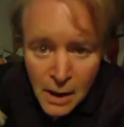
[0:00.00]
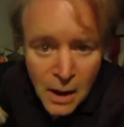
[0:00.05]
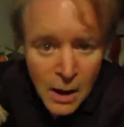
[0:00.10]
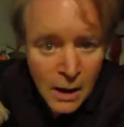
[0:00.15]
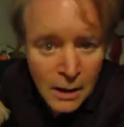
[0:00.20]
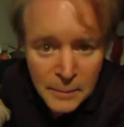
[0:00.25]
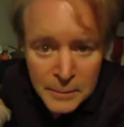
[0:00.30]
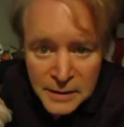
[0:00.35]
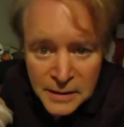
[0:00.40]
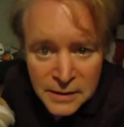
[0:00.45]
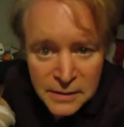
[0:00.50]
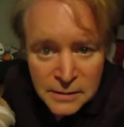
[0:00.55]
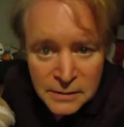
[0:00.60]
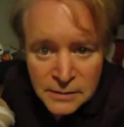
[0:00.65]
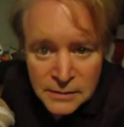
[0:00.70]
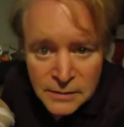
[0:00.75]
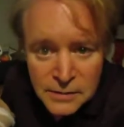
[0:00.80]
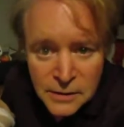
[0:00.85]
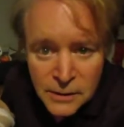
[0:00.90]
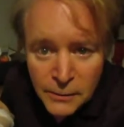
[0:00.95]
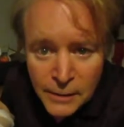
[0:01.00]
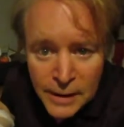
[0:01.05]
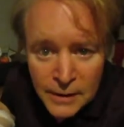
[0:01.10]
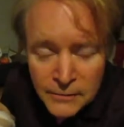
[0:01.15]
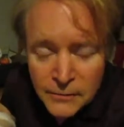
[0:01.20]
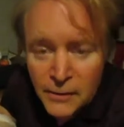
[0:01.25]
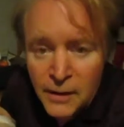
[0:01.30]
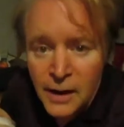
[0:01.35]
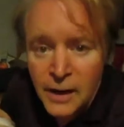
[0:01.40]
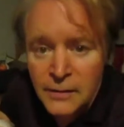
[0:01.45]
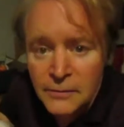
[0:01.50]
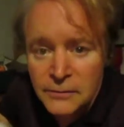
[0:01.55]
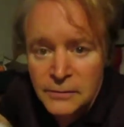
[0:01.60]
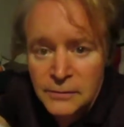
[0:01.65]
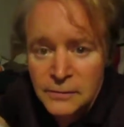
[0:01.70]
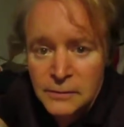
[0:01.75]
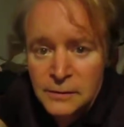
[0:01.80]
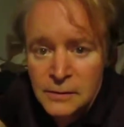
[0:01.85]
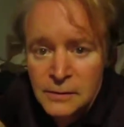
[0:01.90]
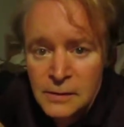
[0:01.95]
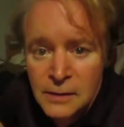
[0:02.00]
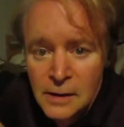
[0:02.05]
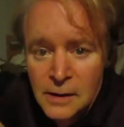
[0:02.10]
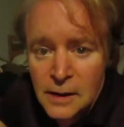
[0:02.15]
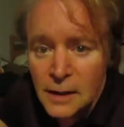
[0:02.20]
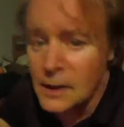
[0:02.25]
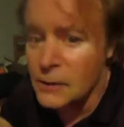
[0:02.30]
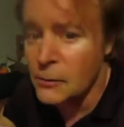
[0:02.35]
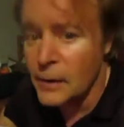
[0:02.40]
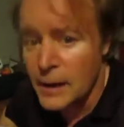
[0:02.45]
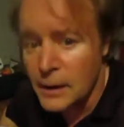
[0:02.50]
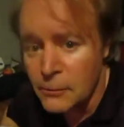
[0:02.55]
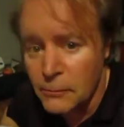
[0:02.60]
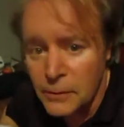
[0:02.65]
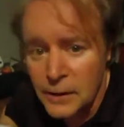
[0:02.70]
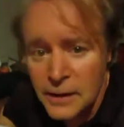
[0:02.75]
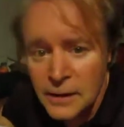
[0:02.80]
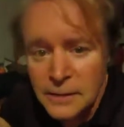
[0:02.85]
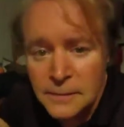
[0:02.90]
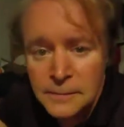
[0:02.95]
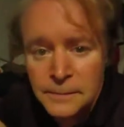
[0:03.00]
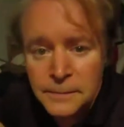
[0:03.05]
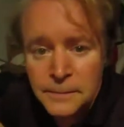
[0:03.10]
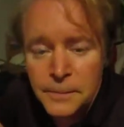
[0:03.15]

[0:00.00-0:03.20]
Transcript: Ahmed's Quran 5, Craig Winn,